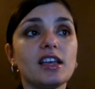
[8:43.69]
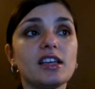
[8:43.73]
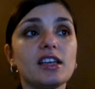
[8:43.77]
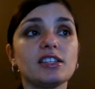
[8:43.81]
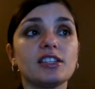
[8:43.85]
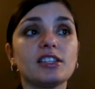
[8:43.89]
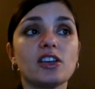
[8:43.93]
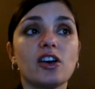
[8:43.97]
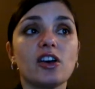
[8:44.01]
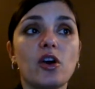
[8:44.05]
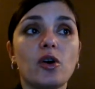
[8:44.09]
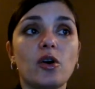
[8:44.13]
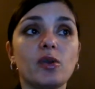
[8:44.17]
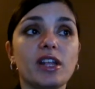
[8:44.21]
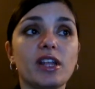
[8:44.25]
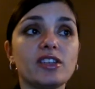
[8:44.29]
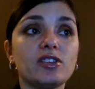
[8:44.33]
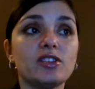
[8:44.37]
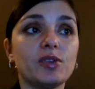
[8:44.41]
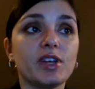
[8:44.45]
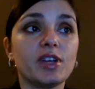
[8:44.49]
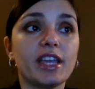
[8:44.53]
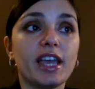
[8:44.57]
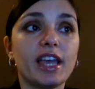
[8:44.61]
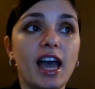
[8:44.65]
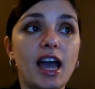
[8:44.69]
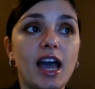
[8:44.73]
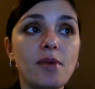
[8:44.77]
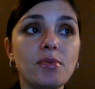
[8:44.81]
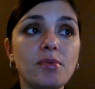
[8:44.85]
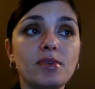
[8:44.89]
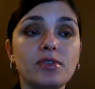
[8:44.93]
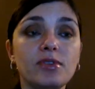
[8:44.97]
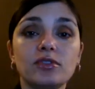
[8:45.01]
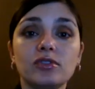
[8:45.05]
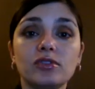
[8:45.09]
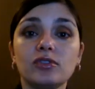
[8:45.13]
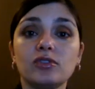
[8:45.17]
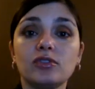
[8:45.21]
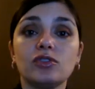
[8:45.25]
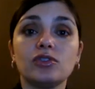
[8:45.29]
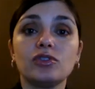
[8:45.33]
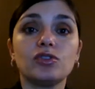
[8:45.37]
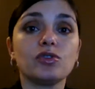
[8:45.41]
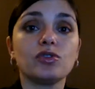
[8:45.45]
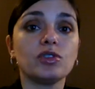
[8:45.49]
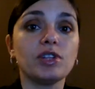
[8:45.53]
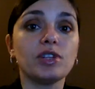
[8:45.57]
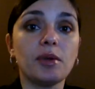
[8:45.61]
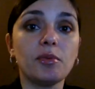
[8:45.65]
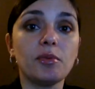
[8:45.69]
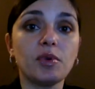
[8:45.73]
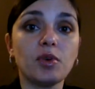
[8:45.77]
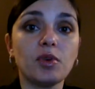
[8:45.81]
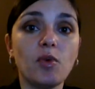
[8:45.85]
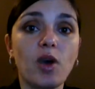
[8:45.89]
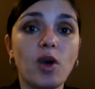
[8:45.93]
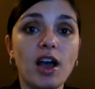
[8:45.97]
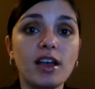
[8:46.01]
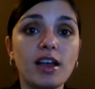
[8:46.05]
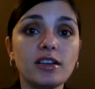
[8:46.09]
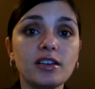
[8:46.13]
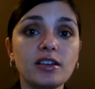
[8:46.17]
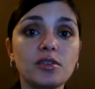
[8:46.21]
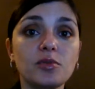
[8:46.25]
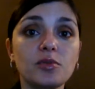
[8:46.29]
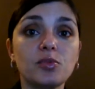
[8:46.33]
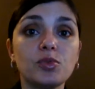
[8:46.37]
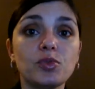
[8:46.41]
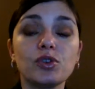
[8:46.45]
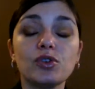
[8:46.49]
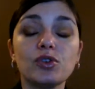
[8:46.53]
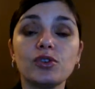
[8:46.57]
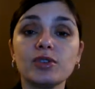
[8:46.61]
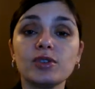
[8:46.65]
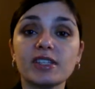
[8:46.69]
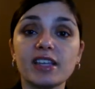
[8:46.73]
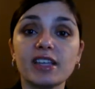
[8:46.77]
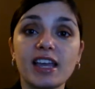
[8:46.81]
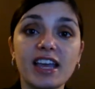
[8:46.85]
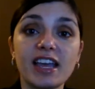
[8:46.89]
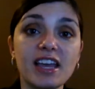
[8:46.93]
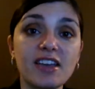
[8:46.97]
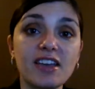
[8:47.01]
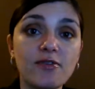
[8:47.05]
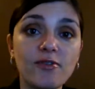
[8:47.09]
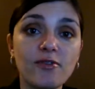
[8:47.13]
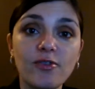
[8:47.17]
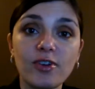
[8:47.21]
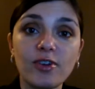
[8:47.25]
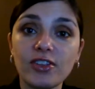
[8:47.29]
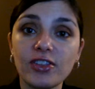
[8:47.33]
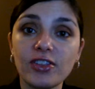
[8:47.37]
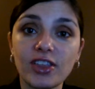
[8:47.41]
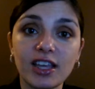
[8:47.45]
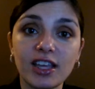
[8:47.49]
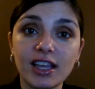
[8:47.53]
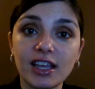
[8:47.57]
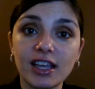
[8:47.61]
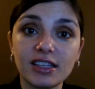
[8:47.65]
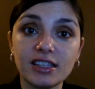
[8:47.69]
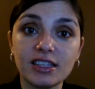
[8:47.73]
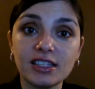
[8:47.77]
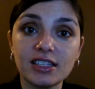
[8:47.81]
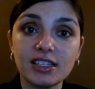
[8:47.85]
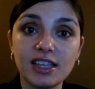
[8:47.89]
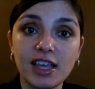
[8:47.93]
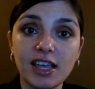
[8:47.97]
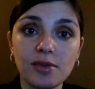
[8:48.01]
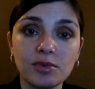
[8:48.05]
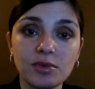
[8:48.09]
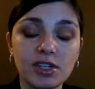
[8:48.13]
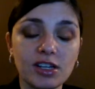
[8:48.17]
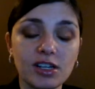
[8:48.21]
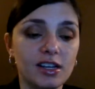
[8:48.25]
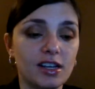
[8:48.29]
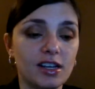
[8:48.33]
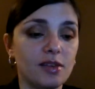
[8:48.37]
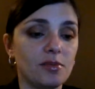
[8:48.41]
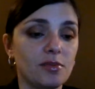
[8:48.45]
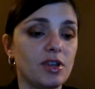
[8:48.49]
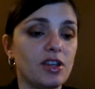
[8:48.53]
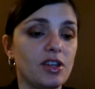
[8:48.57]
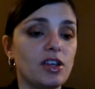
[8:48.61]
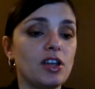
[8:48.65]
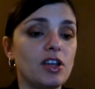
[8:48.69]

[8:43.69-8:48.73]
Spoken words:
So let's recap. Rule number 1, produce everything at the same time.